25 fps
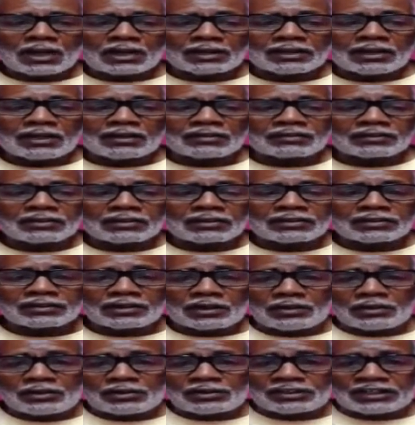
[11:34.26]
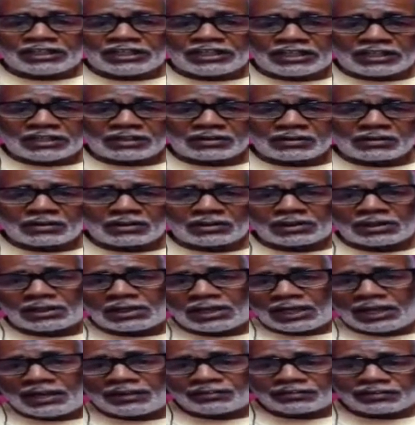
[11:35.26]
I guess, the third tier or the
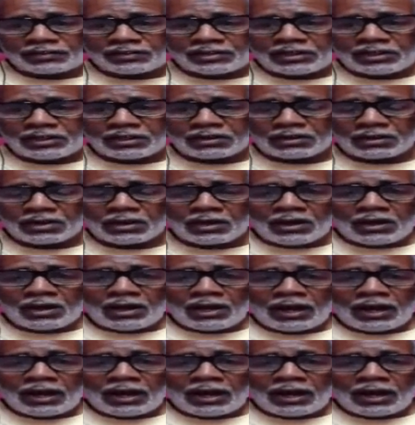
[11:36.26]
last tier